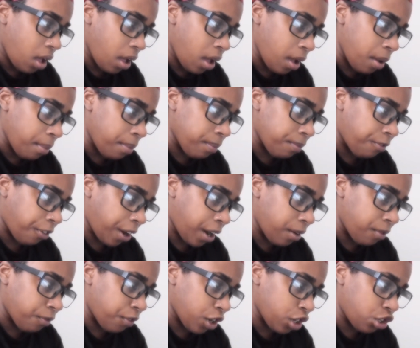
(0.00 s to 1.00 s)
a
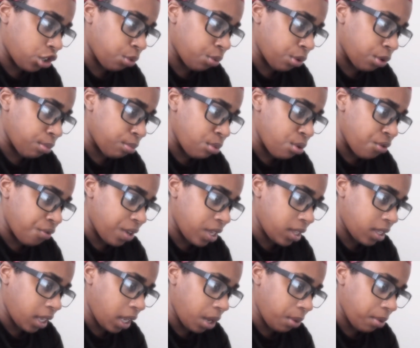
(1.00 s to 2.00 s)
vir virtual
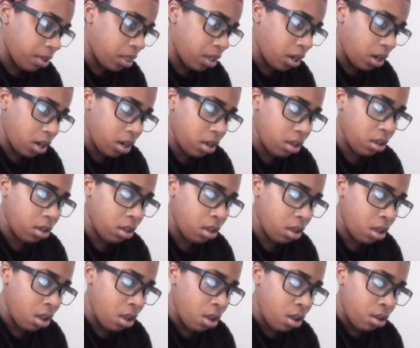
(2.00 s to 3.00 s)
movie date with her,
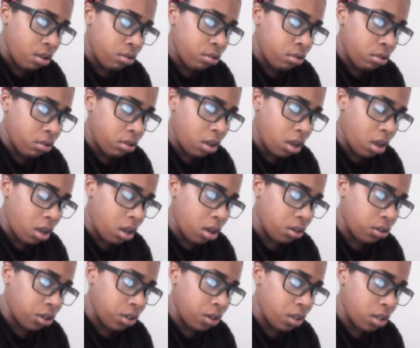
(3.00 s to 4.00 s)

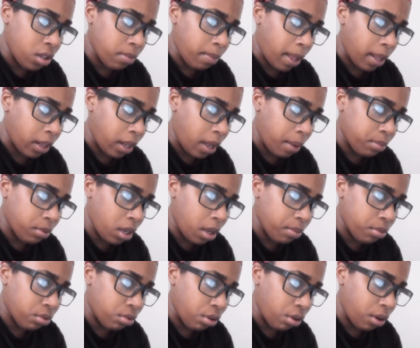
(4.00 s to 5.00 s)
and she needs my
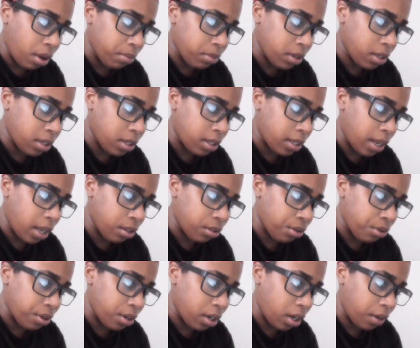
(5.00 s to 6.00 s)
laptop. So I'm just
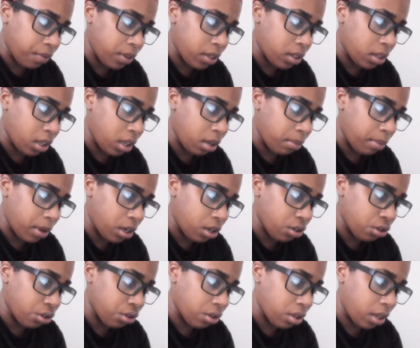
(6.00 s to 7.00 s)
downloading everything,
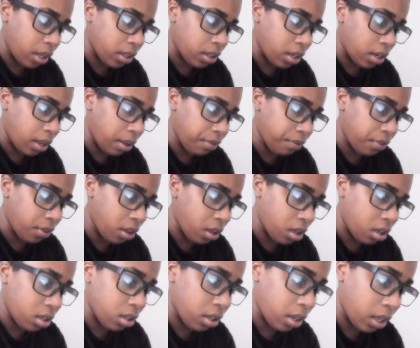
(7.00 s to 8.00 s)
making sure, like, the
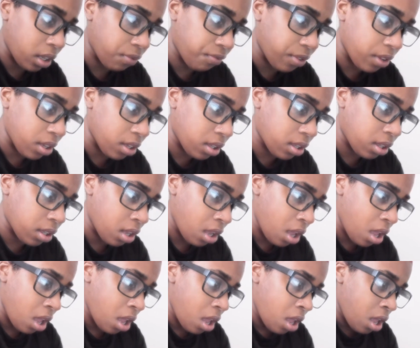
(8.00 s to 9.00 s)
Netflix, Netflix,
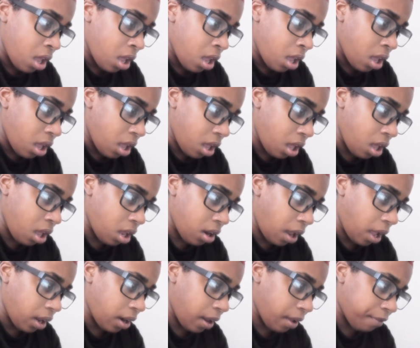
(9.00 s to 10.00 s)

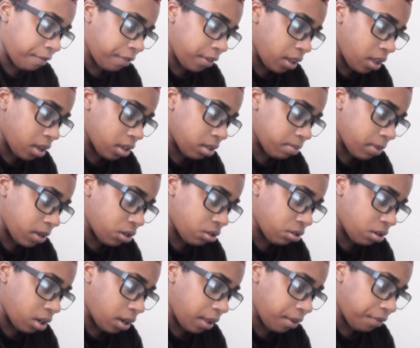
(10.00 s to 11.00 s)
not Netflix. Make
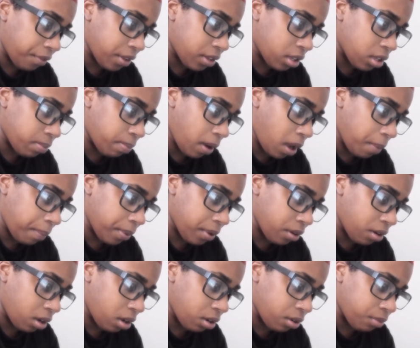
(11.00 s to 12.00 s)
sure the Netflix is
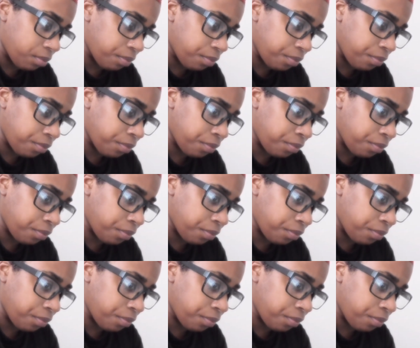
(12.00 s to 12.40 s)
popping. Um,